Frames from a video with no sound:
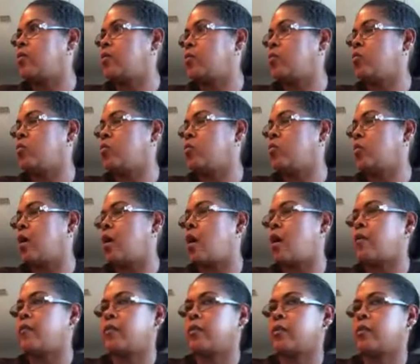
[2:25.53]
room, the
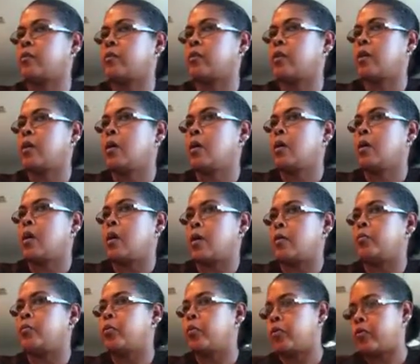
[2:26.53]
office
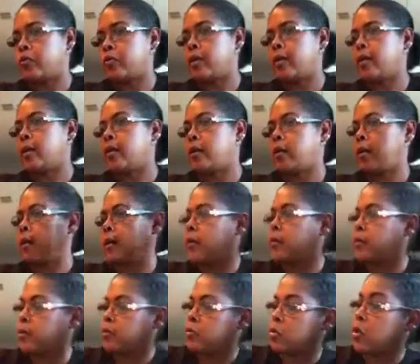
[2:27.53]
per se, and
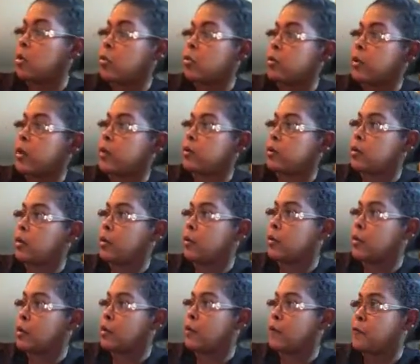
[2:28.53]
let them know that
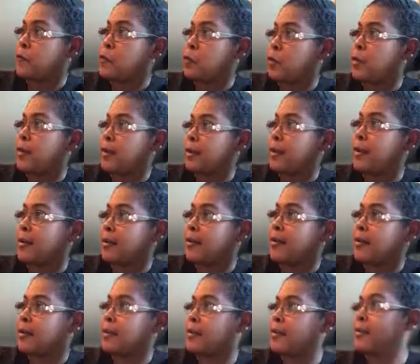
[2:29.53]
if you want to get a
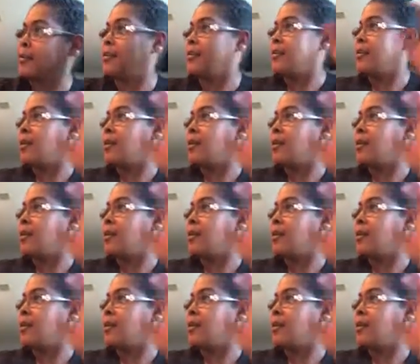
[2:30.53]
good